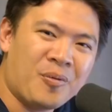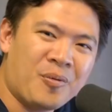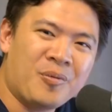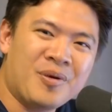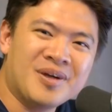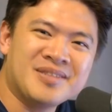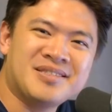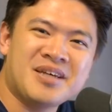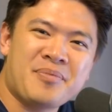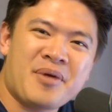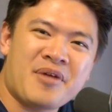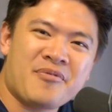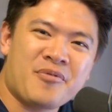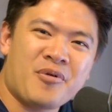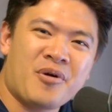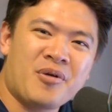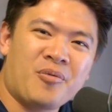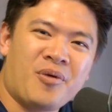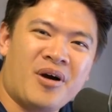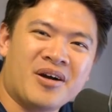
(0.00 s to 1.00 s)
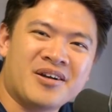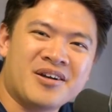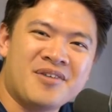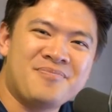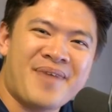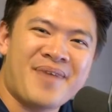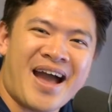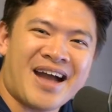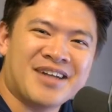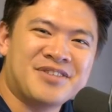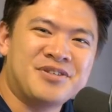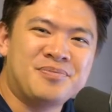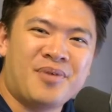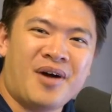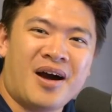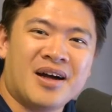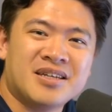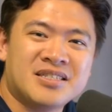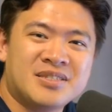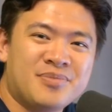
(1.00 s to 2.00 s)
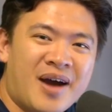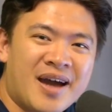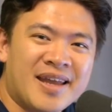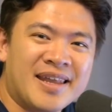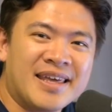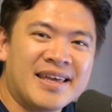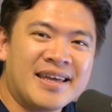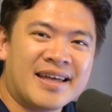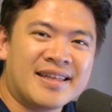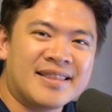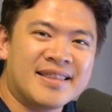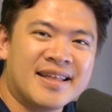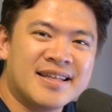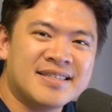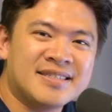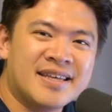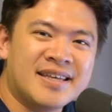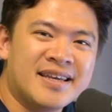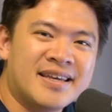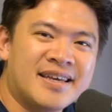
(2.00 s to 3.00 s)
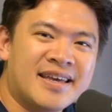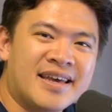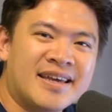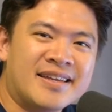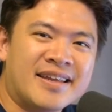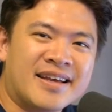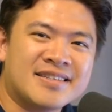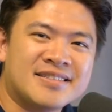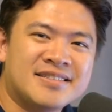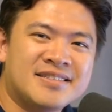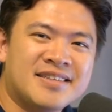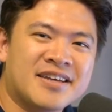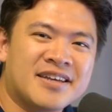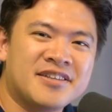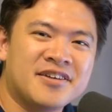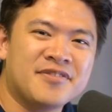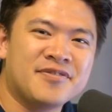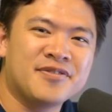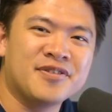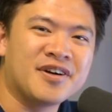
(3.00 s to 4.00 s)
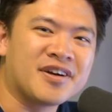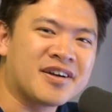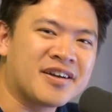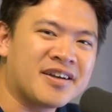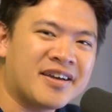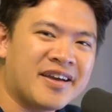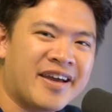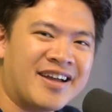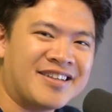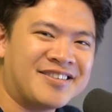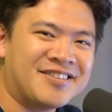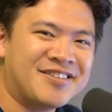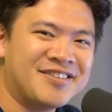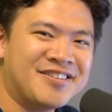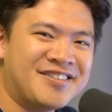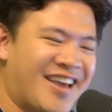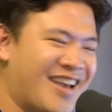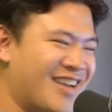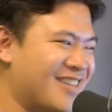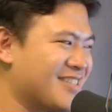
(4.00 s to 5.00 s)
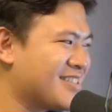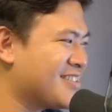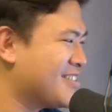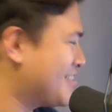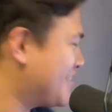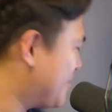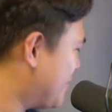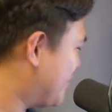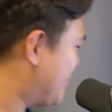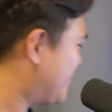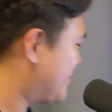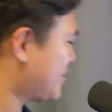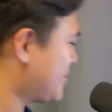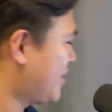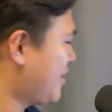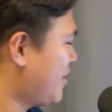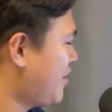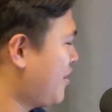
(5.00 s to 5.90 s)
What's up, everyone? Welcome back to Box Mining, and let's take an executive look at today's news.